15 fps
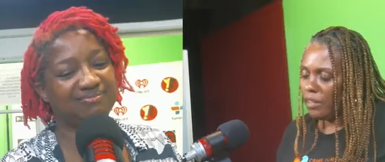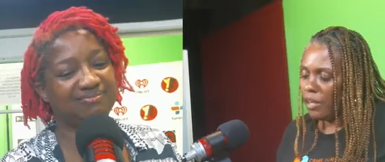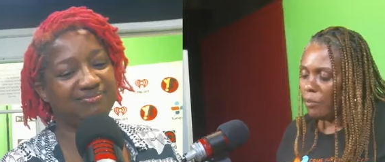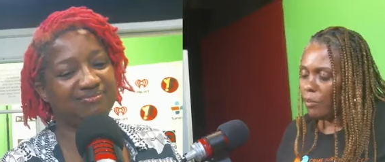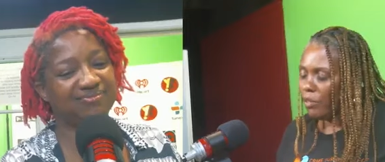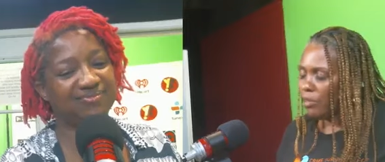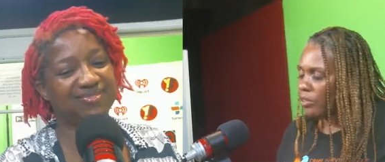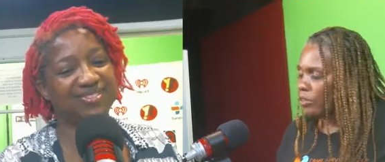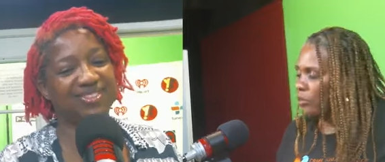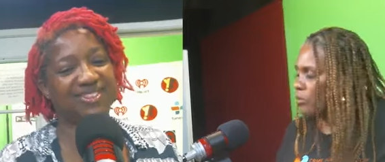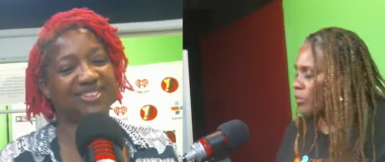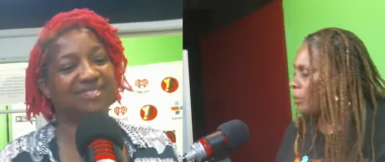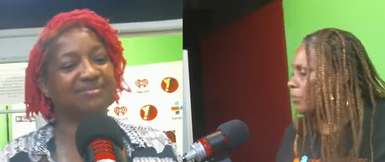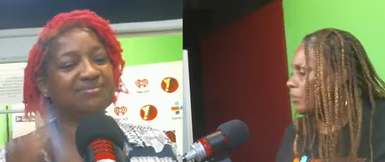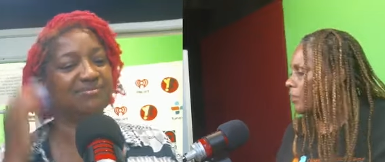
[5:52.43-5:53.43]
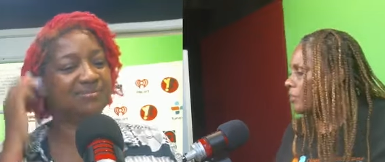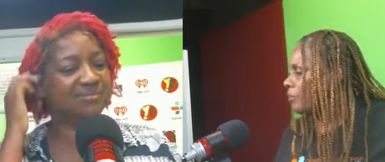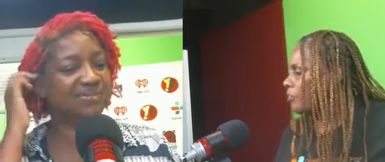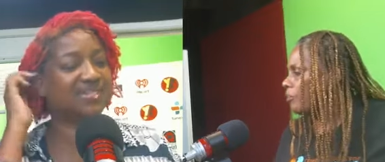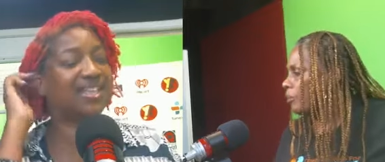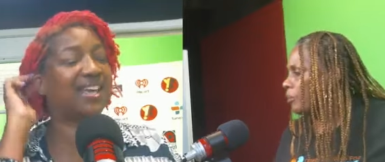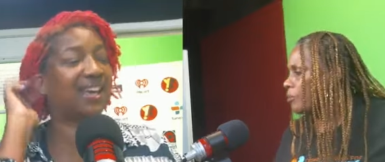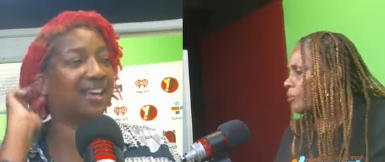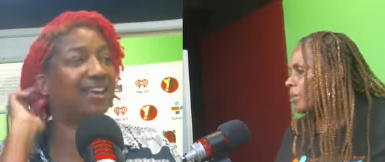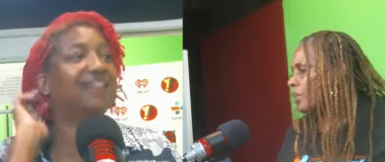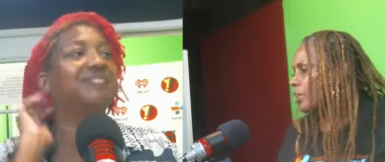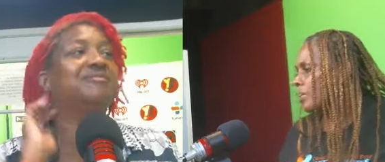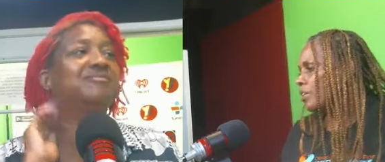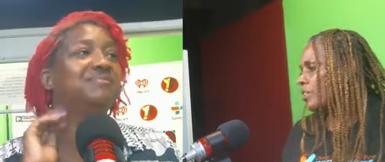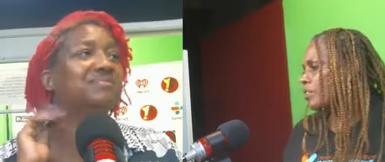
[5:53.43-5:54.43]
Speaker 1: I wanted to do something different yeah.
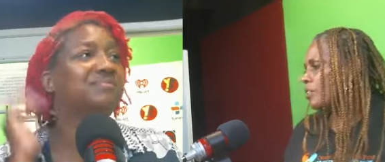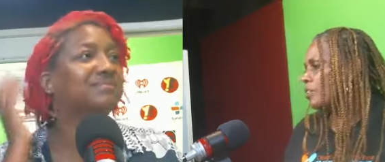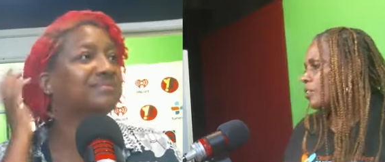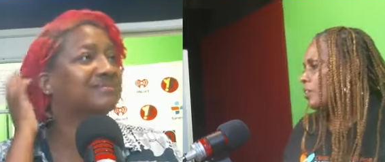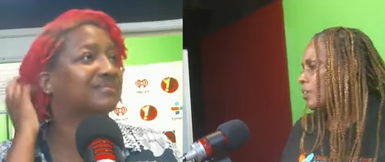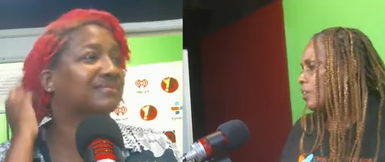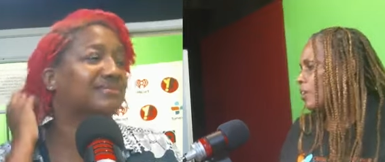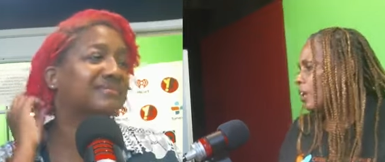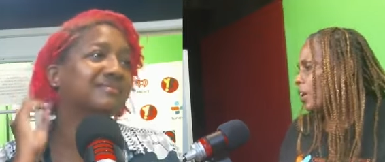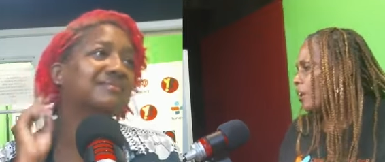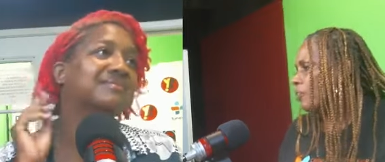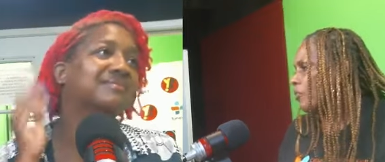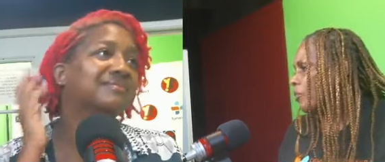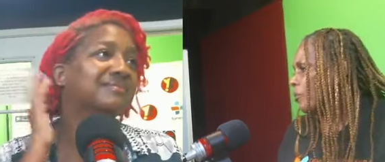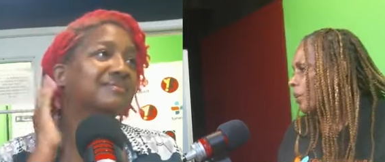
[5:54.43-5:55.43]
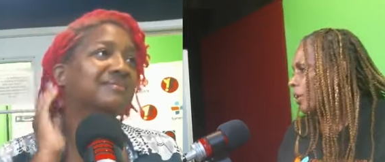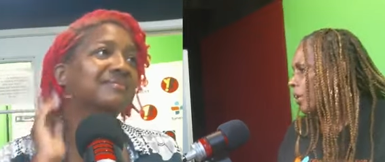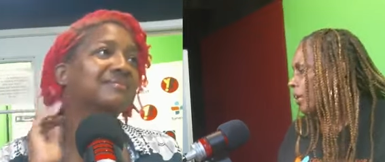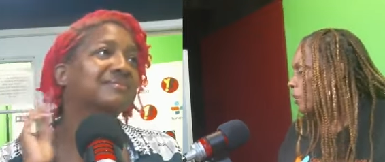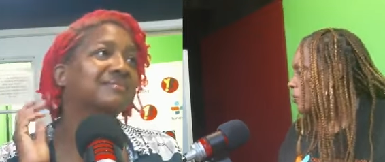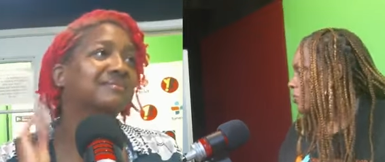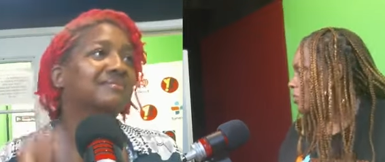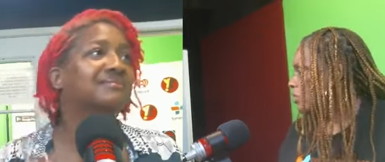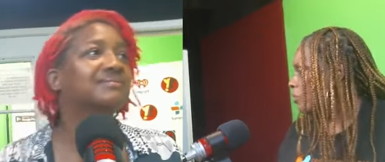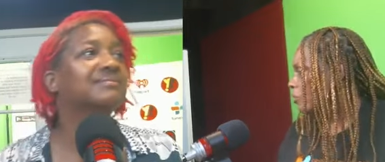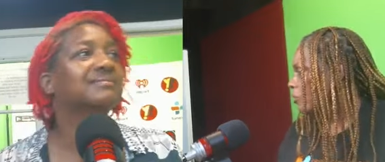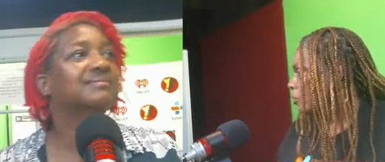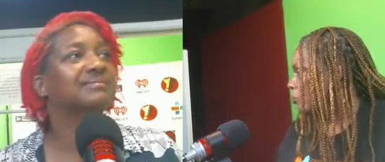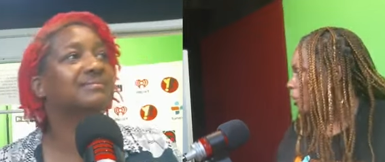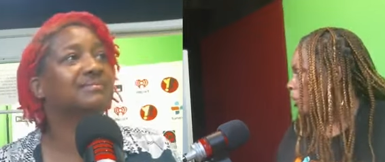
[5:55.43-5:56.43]
because I felt like I was
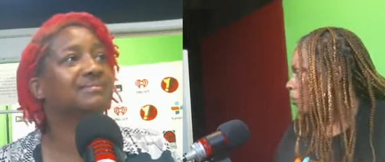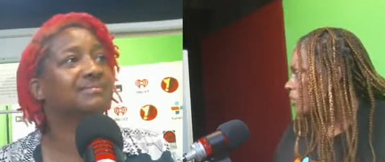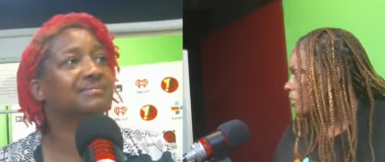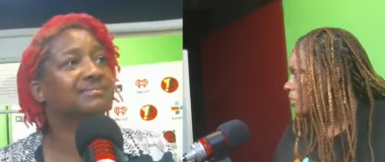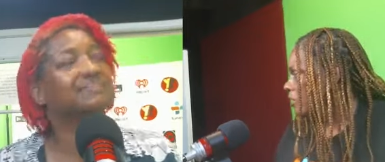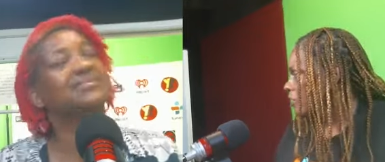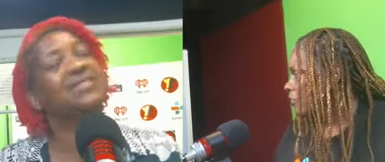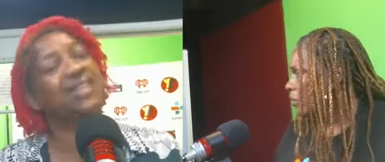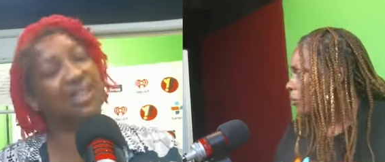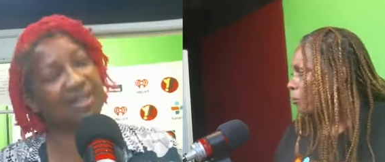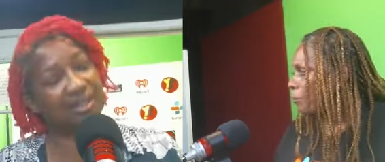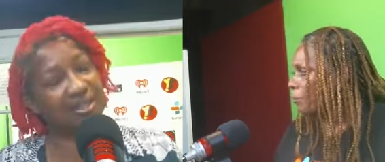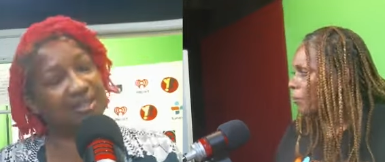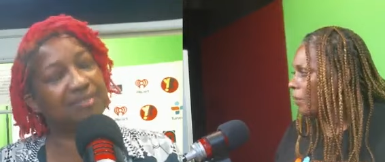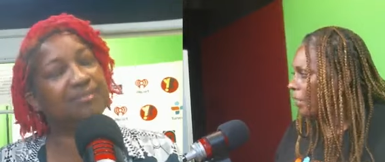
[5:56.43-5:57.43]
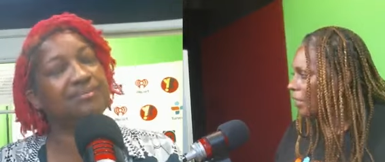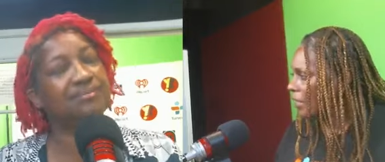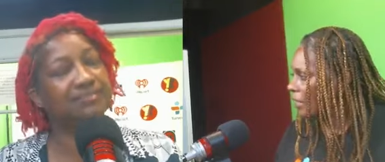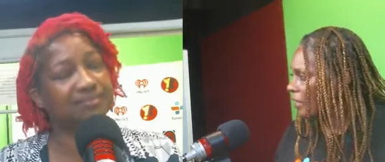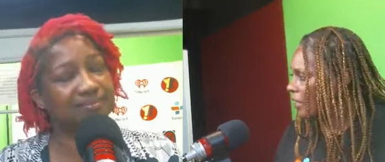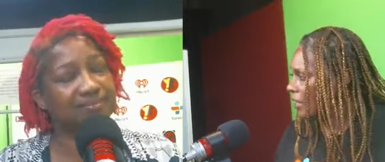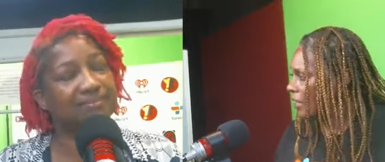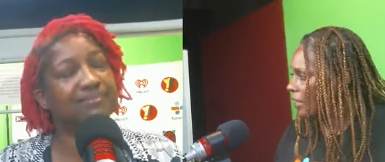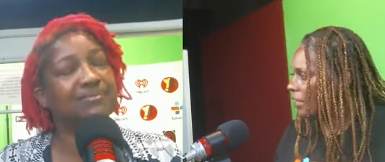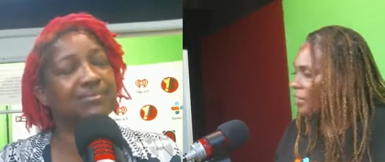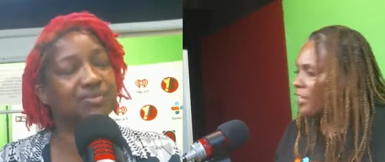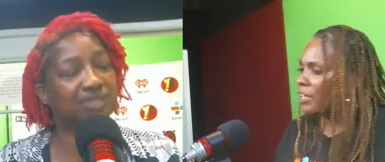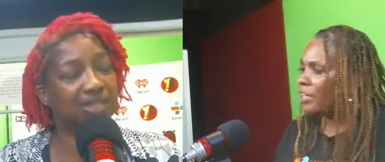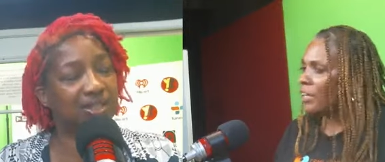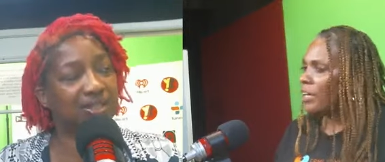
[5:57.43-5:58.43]
alone and by myself yeah. many a days.
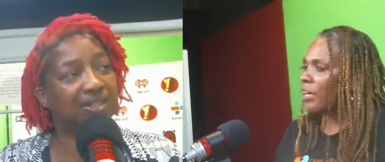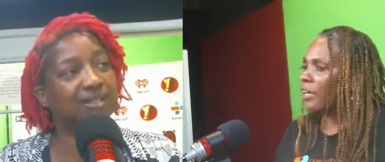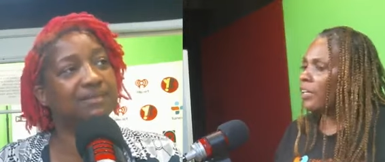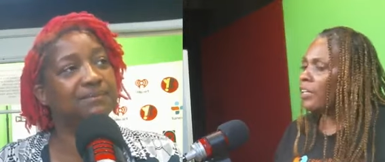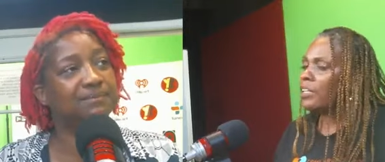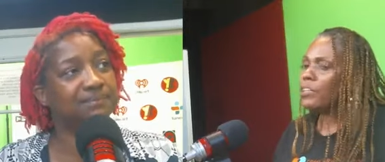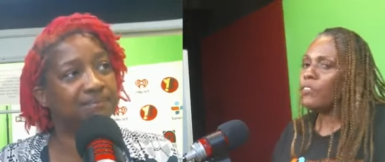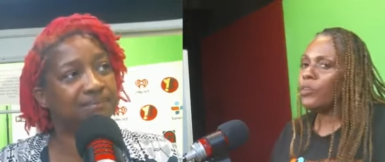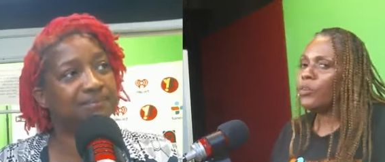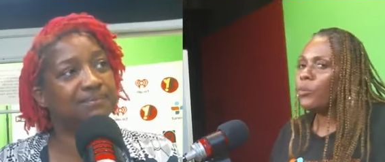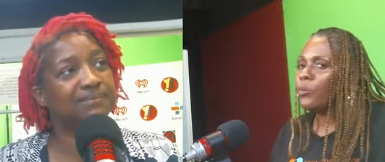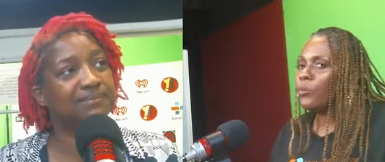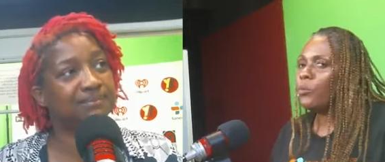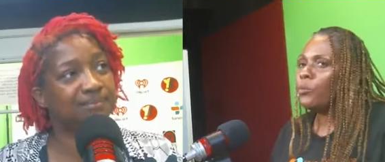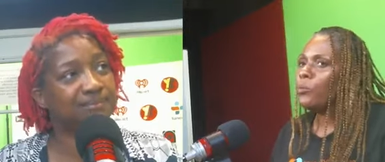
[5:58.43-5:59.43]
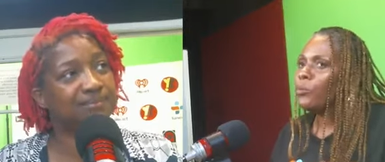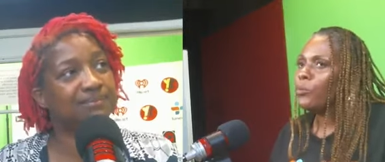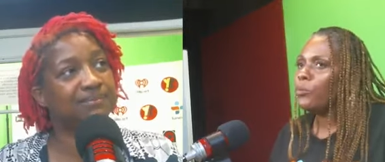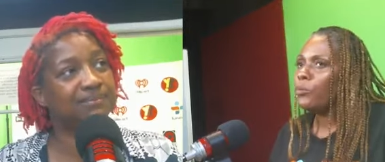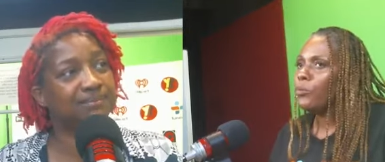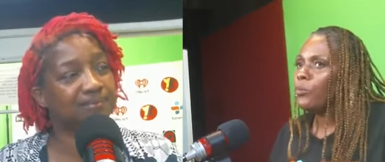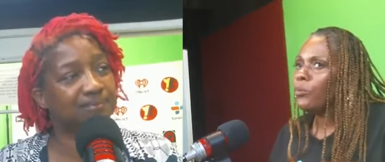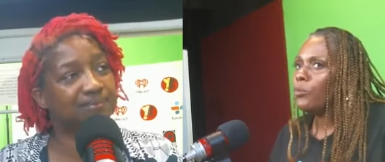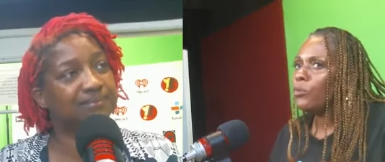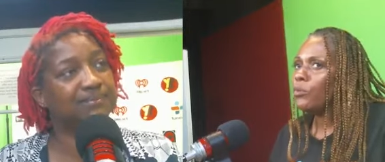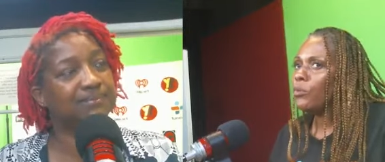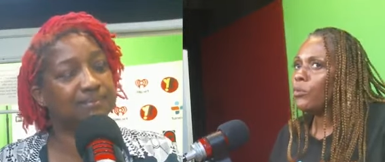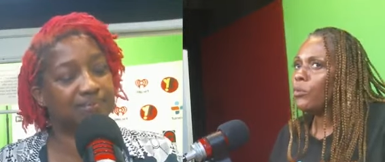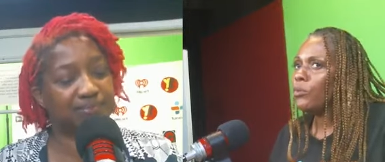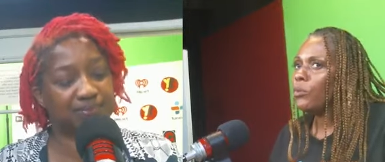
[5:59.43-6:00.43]
Yeah. And even through
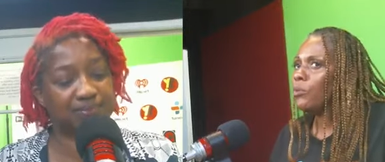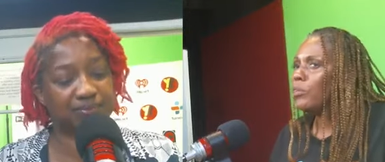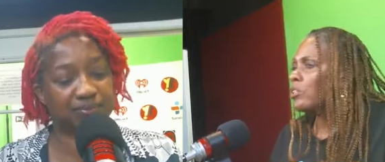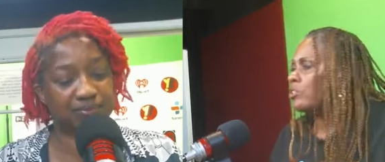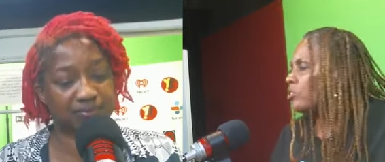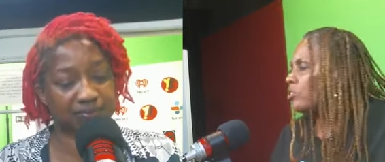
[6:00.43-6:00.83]
through this